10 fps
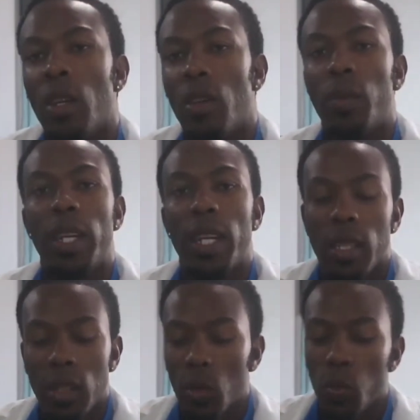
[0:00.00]

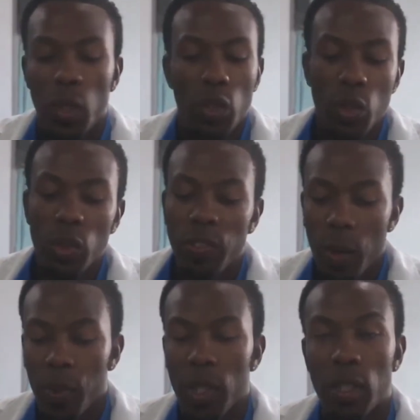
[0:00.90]
Nowadays, we don't use
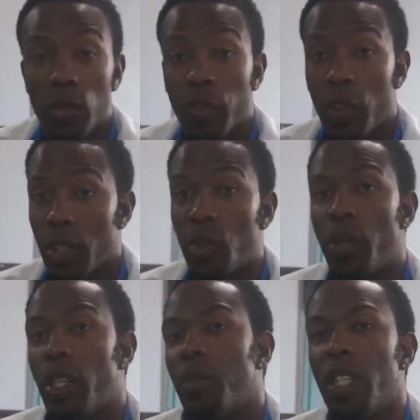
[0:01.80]
floppy disk for
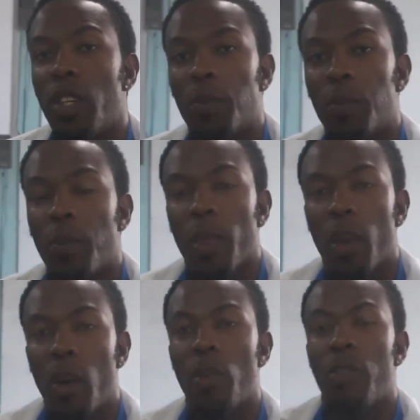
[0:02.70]
storage medium.
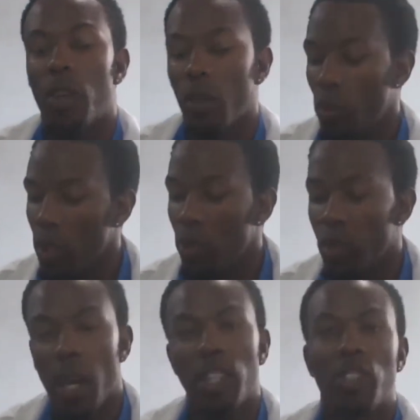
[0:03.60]
However, we use
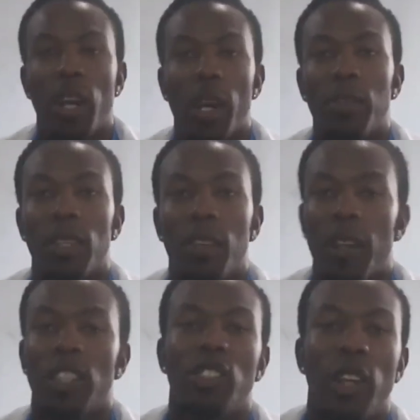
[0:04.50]
hard drives,
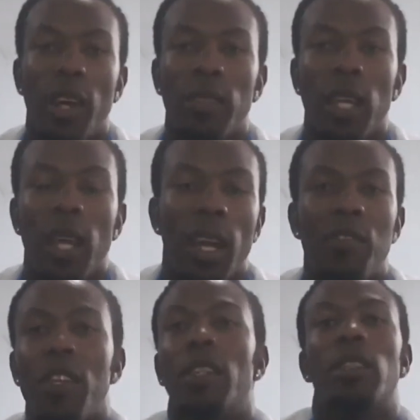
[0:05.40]
flash drives,
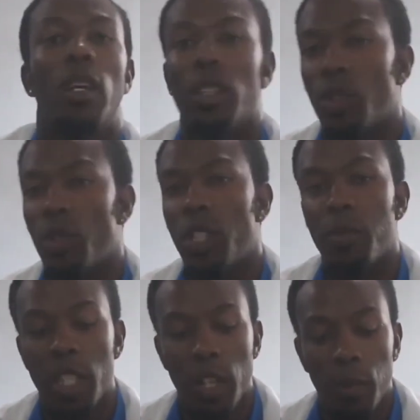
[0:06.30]
and various other storage
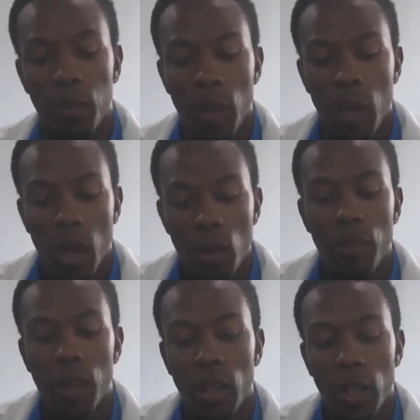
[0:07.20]
medium.
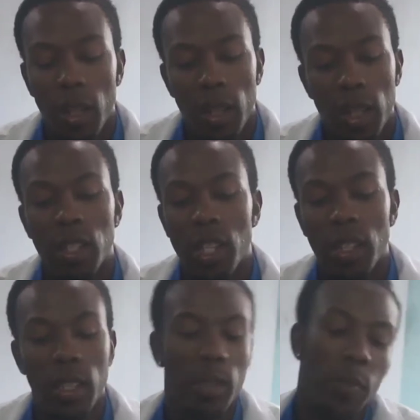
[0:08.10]
However, these are
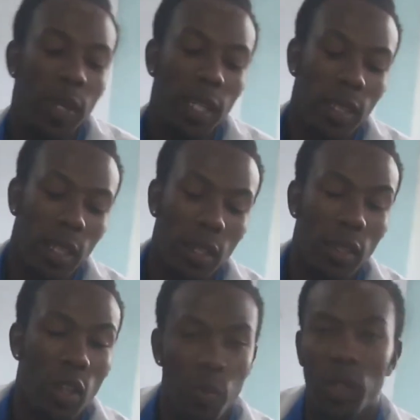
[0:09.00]
still placed
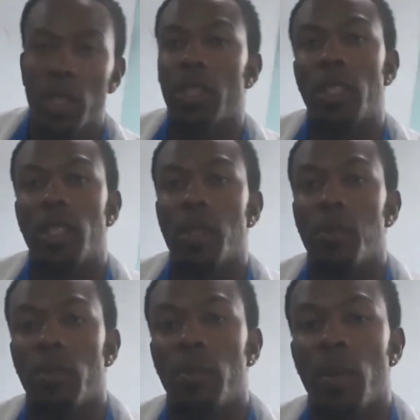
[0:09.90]
in computer system,
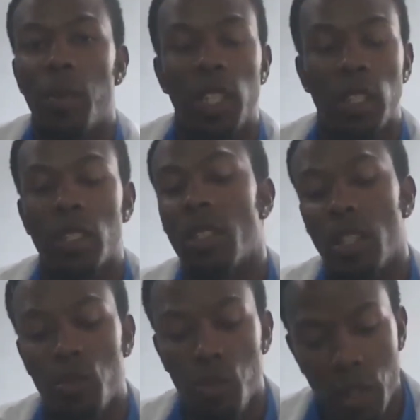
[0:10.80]
but it's not